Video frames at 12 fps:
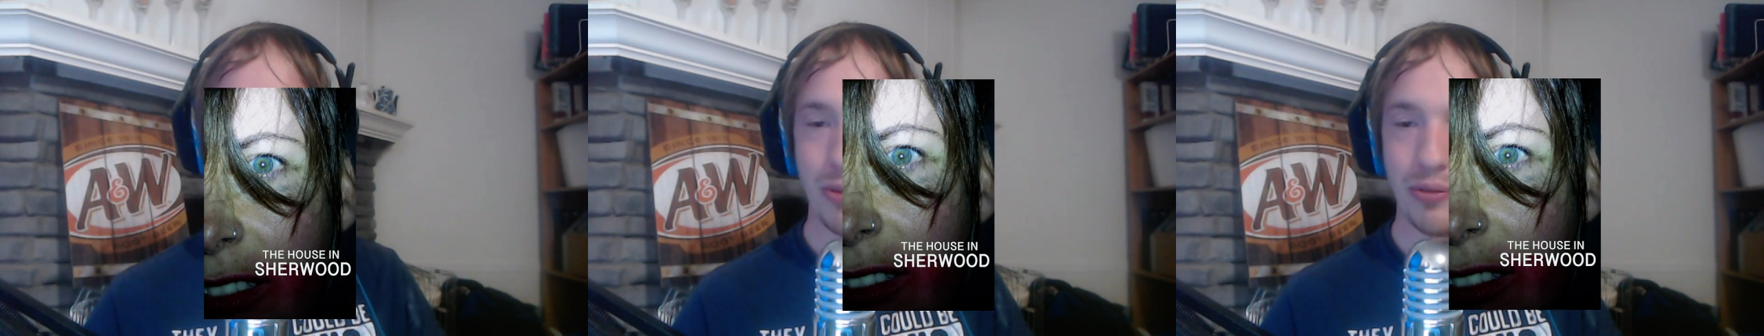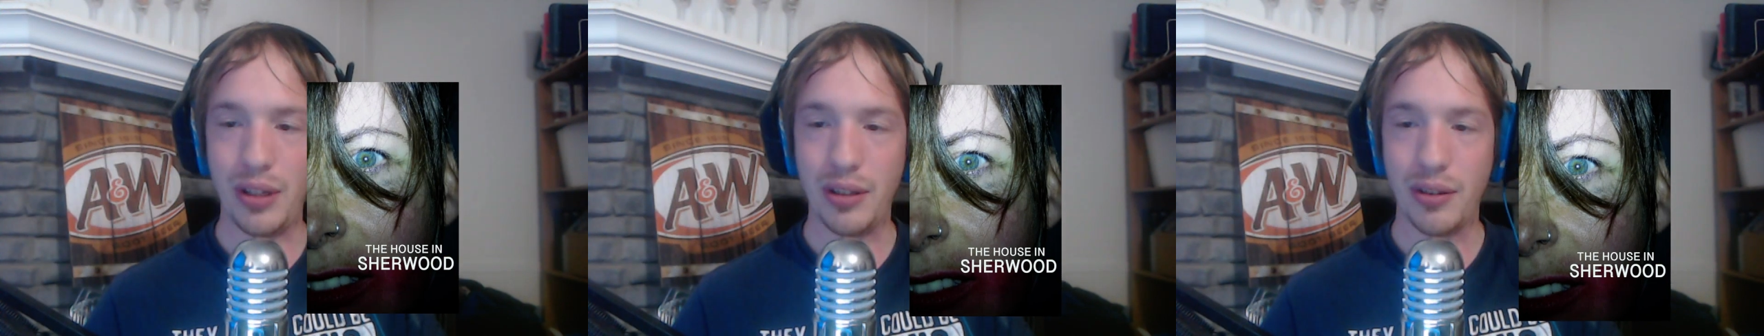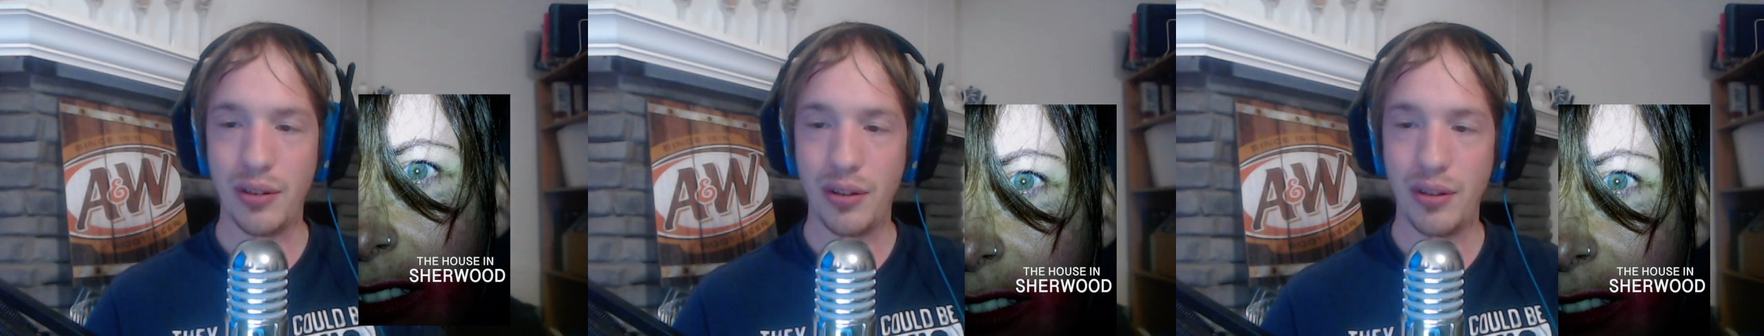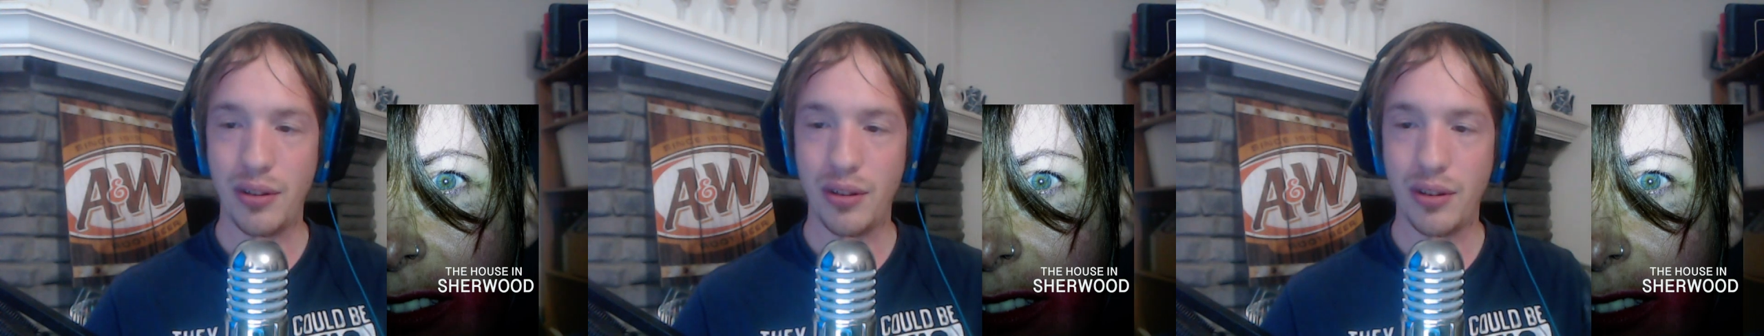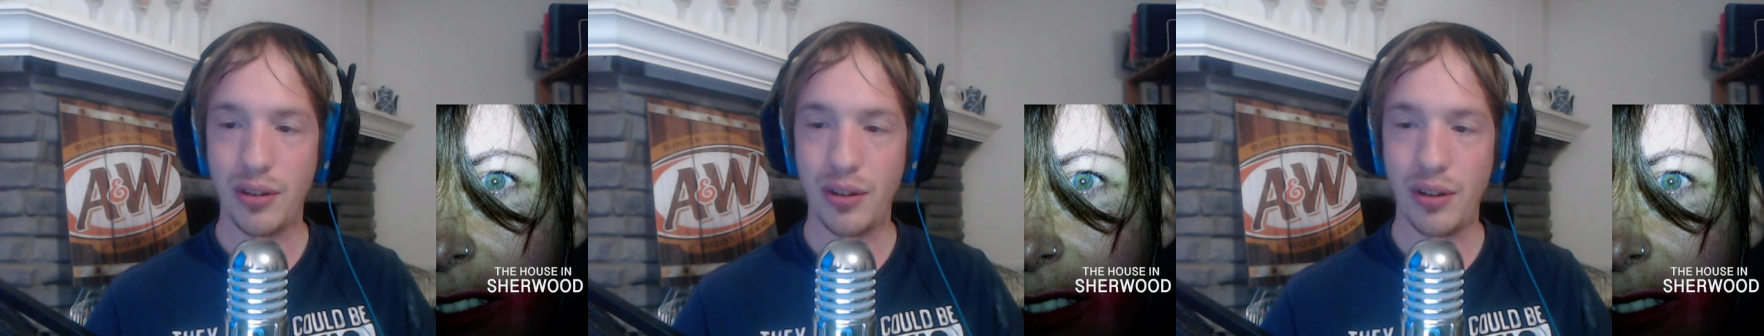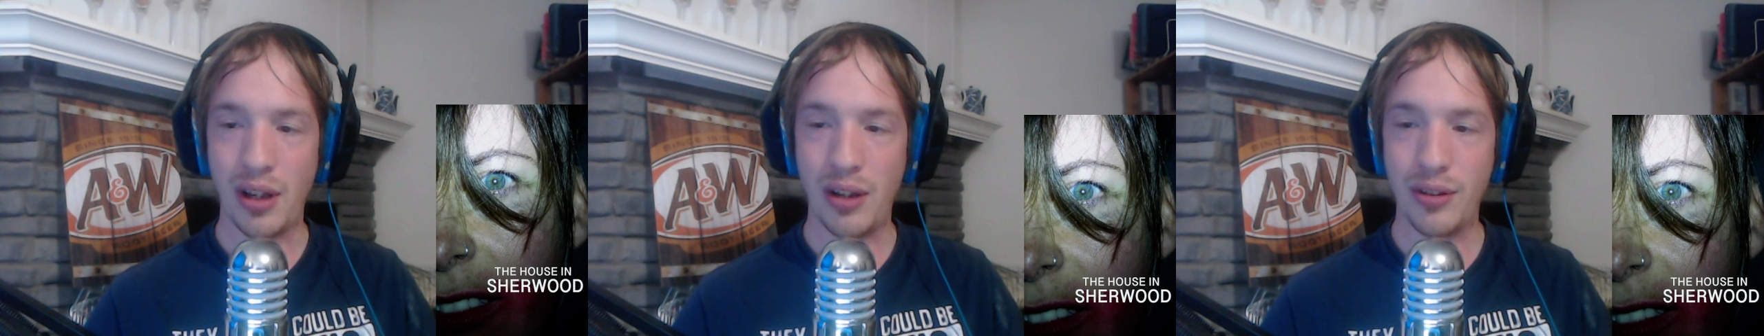movie.
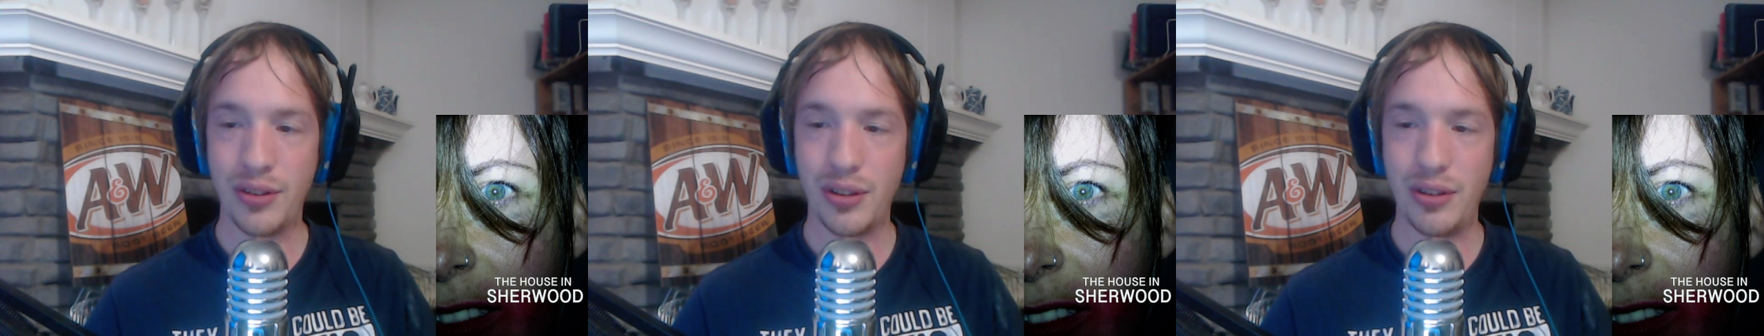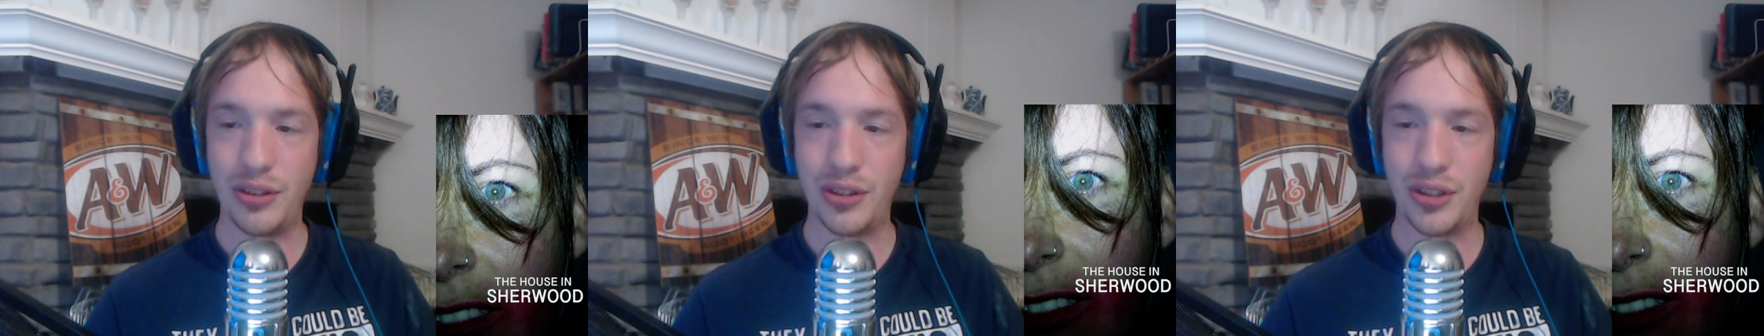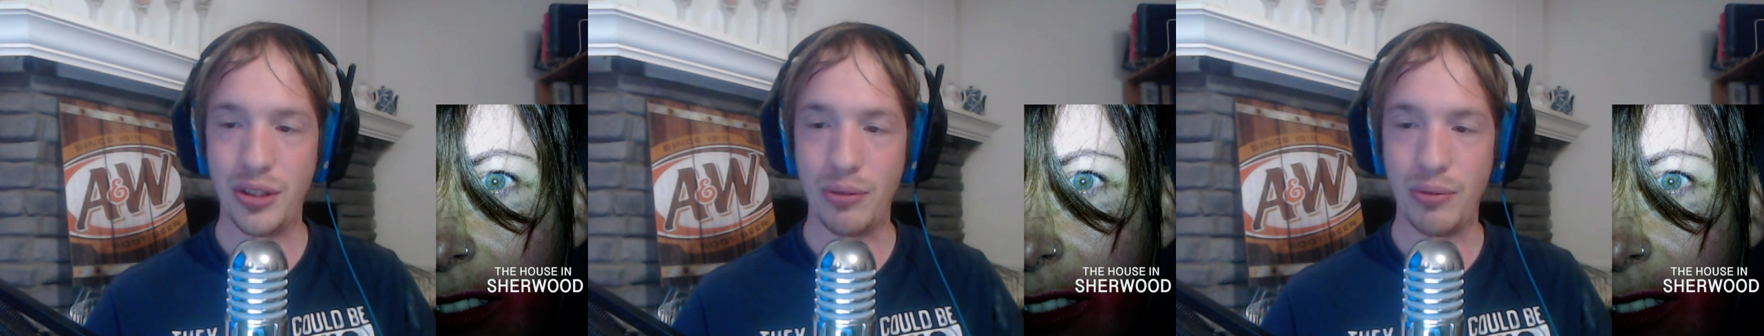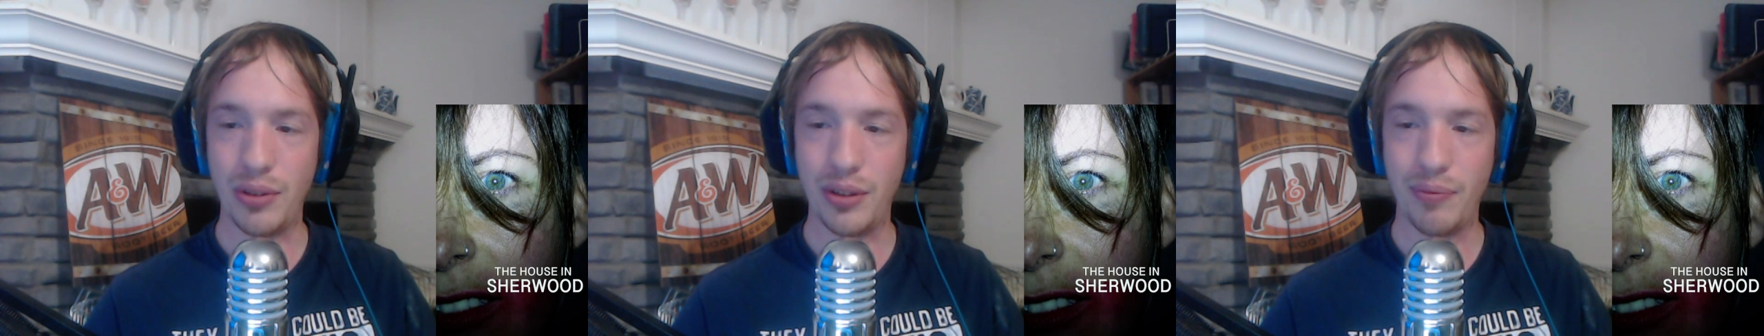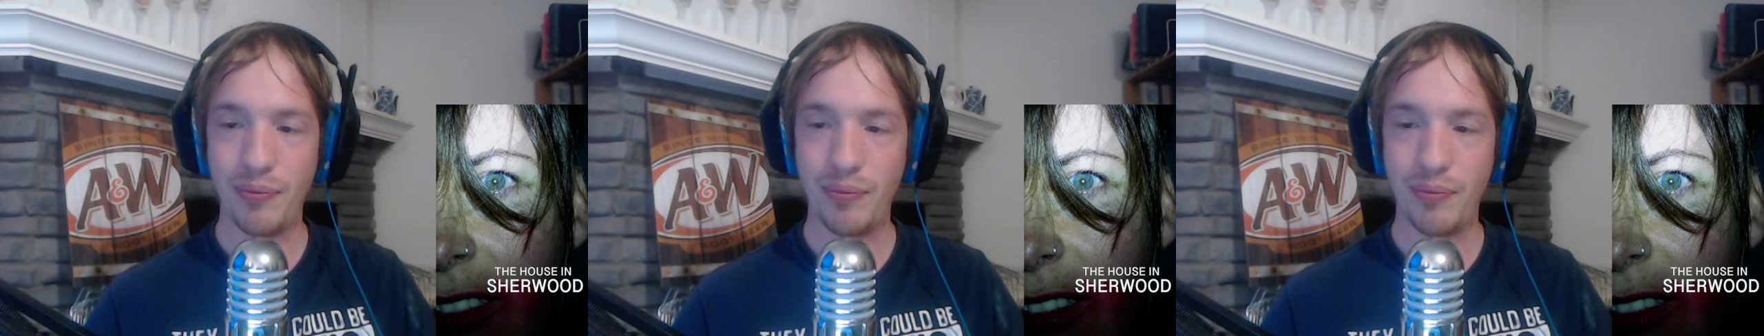House in Sheerwood.